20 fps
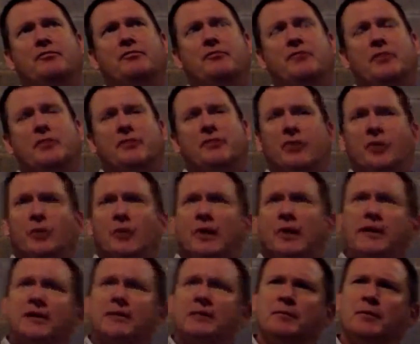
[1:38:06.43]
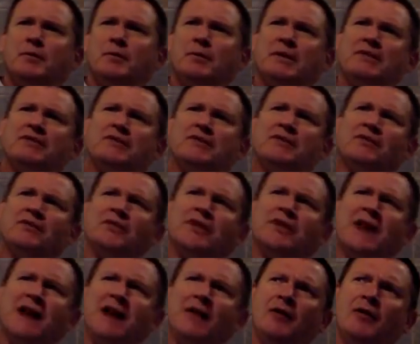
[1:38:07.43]
storing permissions and
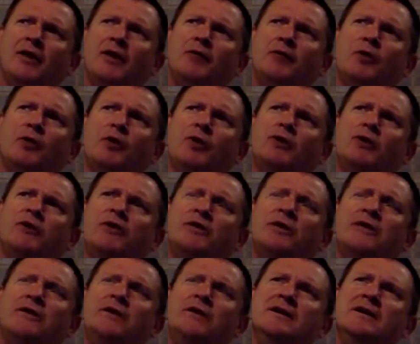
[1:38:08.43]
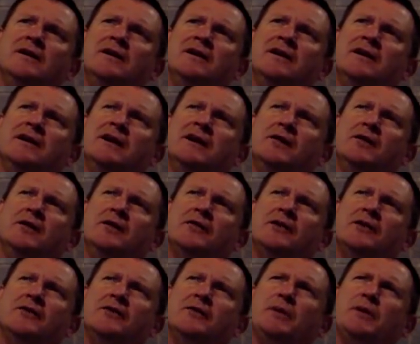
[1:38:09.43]
how they work. And I don't know if
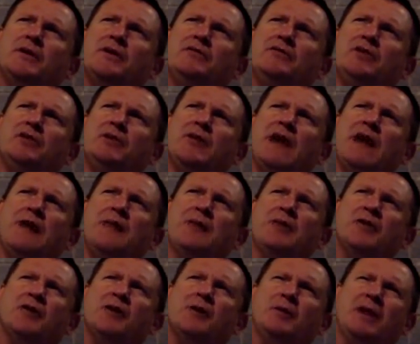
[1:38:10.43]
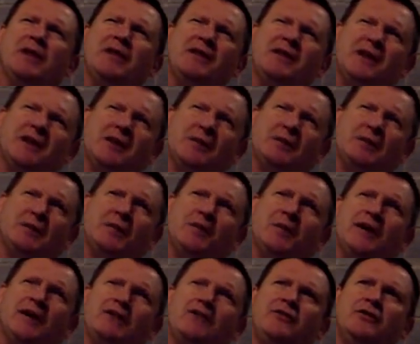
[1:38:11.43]
that's really vocabulary, but I think I could probably
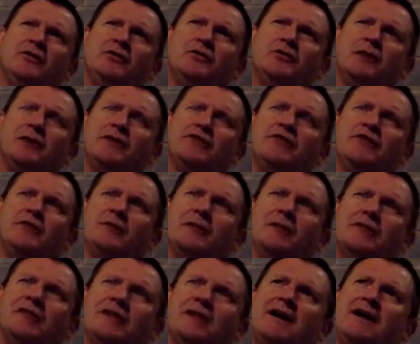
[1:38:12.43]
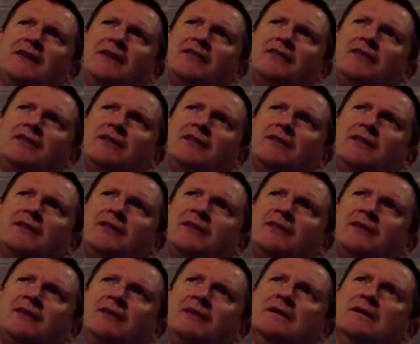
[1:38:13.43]
ask you a question about that.
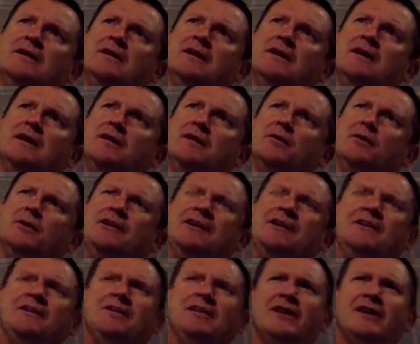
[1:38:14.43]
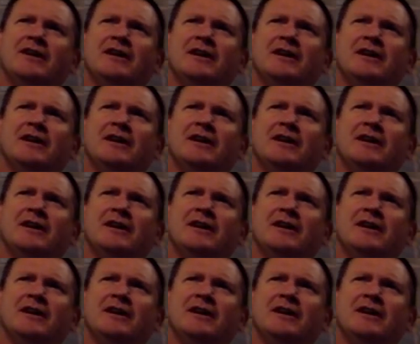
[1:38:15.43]
We did the